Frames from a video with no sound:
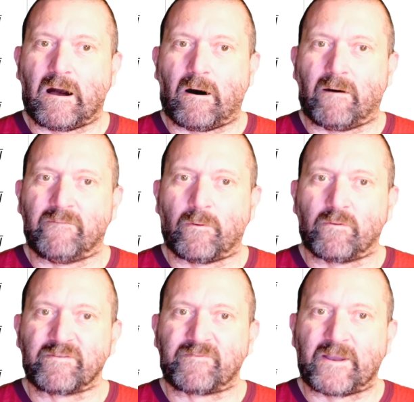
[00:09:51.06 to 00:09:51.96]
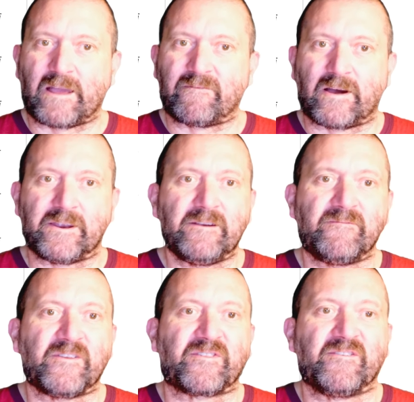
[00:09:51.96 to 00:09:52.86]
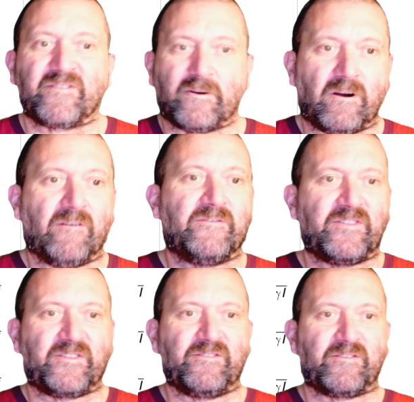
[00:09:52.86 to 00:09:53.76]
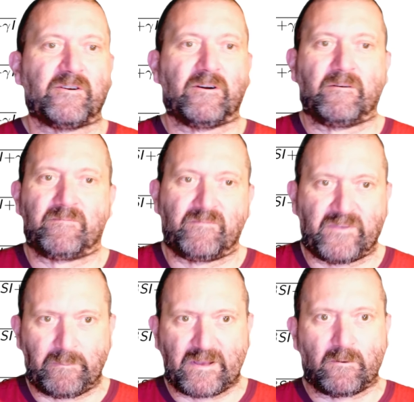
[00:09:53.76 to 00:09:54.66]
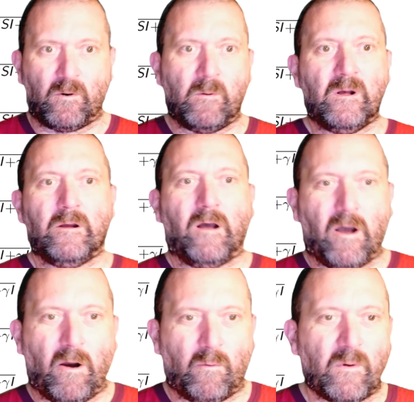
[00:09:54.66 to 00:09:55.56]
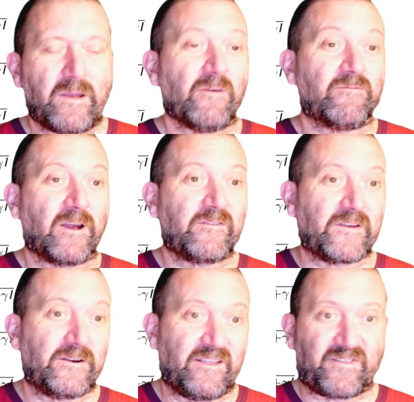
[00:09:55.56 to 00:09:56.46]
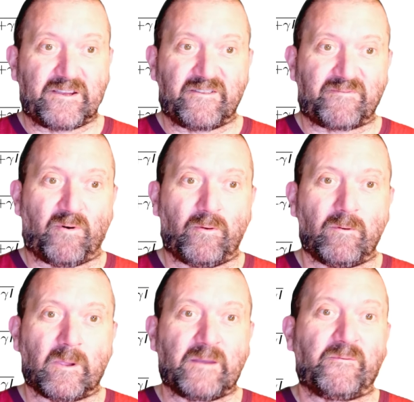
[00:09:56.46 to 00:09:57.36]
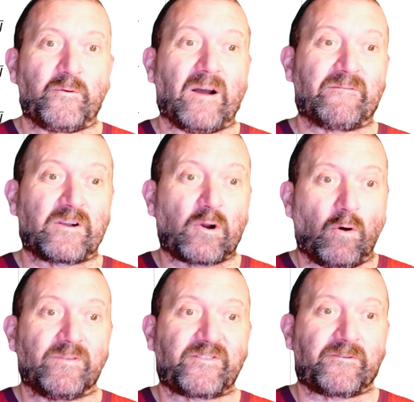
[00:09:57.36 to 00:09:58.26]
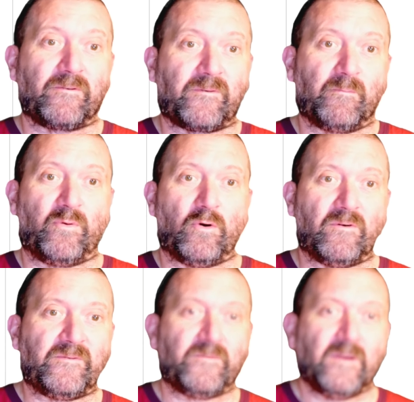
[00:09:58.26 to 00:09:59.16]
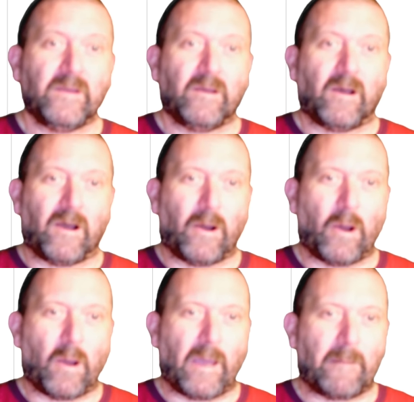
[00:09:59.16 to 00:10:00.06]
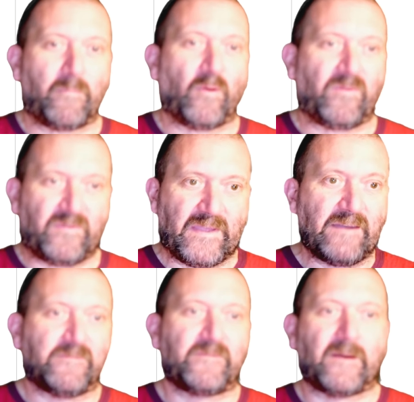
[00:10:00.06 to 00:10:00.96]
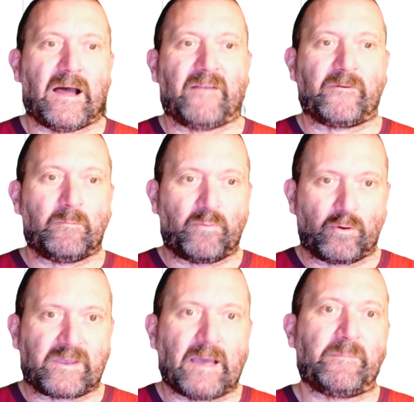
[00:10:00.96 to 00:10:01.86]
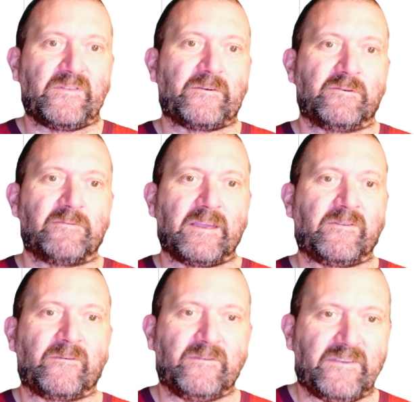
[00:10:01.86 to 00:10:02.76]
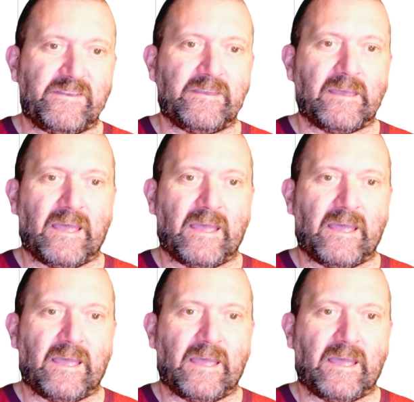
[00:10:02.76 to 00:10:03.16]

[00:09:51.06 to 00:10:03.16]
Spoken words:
are those that I've added. This is a typical way of writing an SIS model if you have constant birth but death at a per capita rate D